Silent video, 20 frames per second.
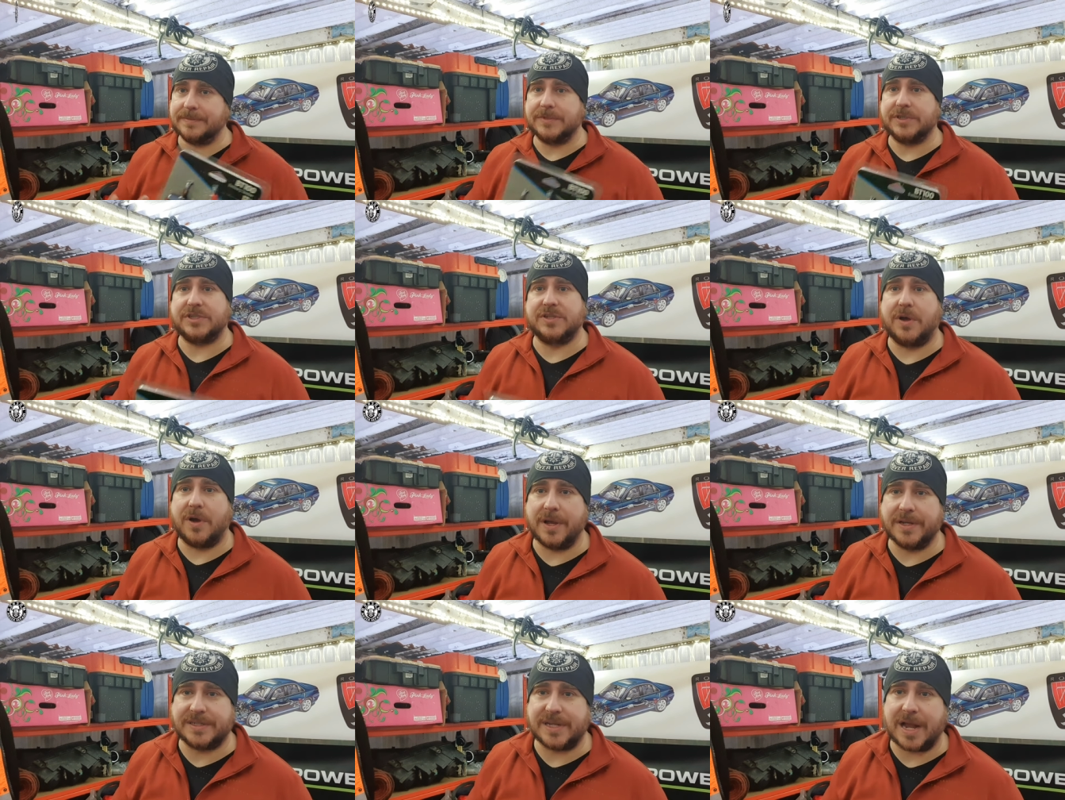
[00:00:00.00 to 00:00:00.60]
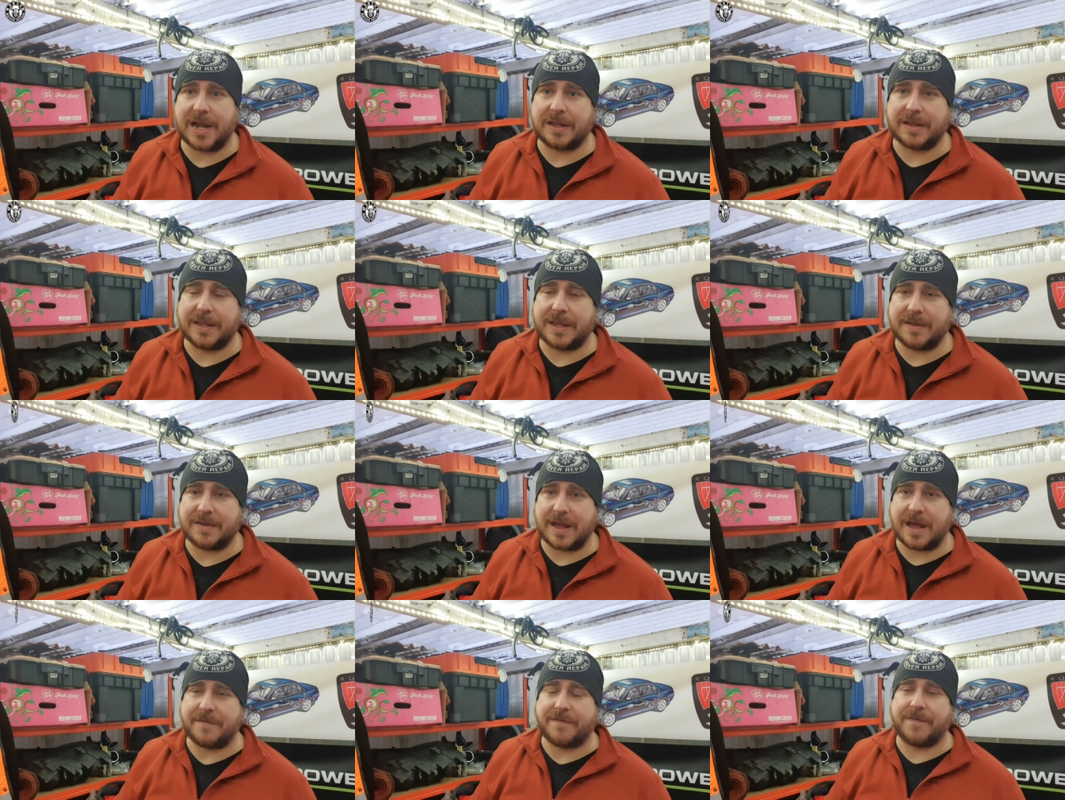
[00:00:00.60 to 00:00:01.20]
it's not
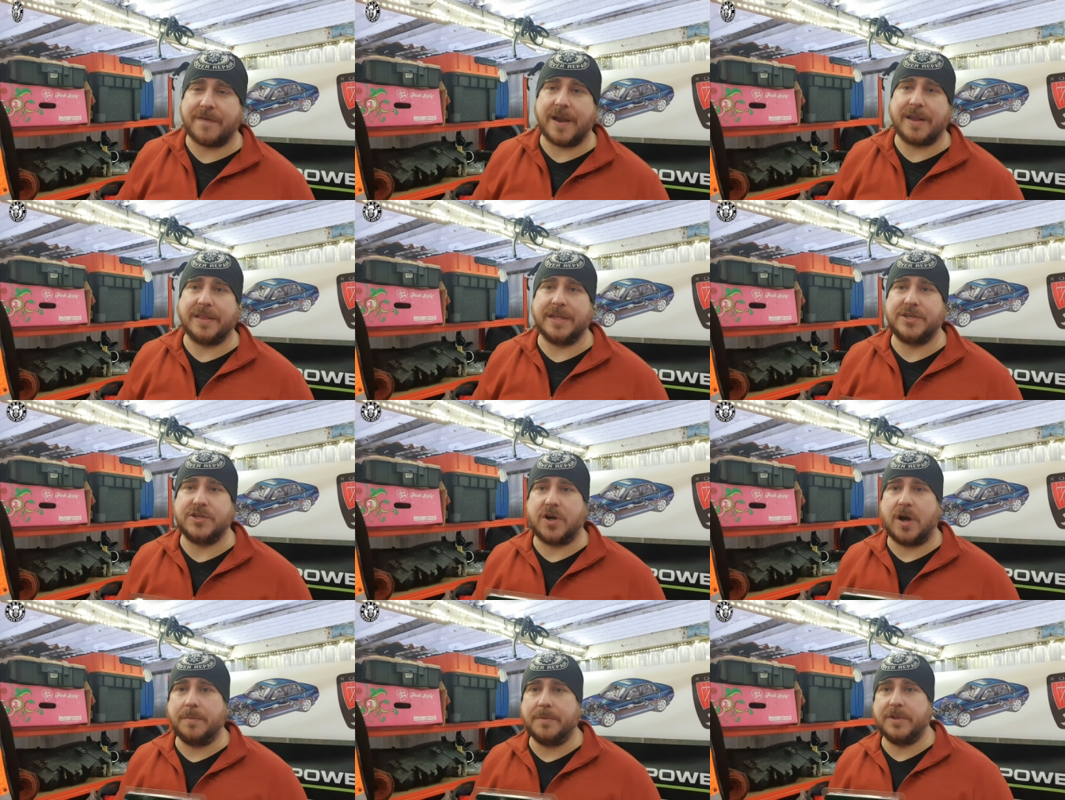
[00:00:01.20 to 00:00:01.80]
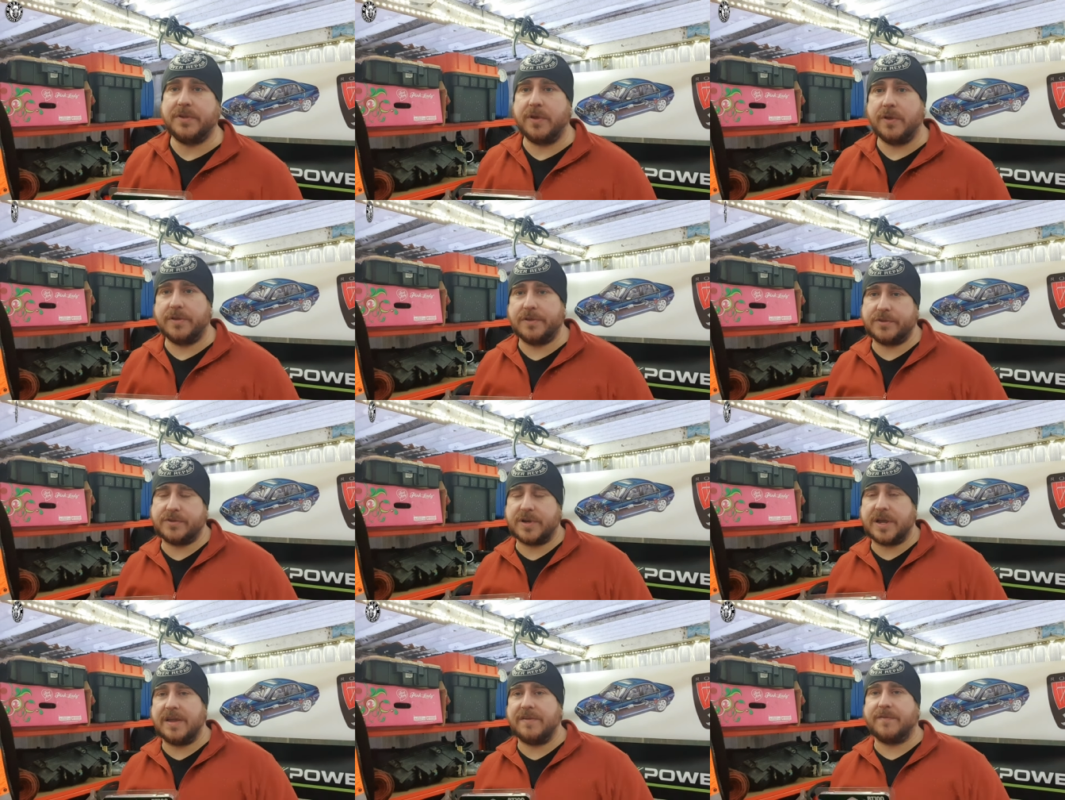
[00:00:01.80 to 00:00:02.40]
exactly a, a, friendly job to do in
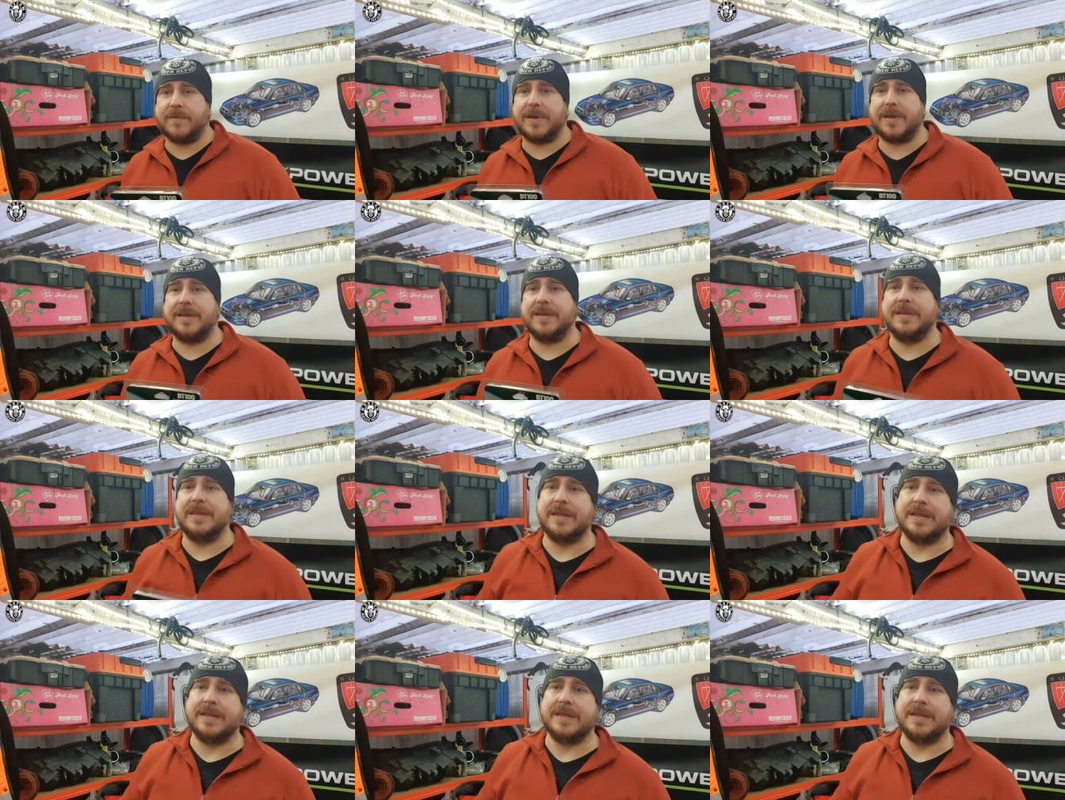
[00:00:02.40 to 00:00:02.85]
the driveway.